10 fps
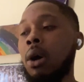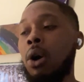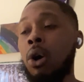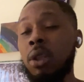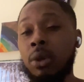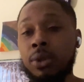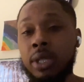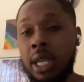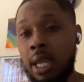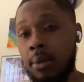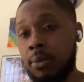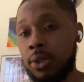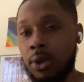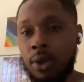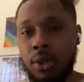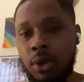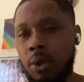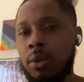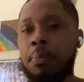all those teams are, the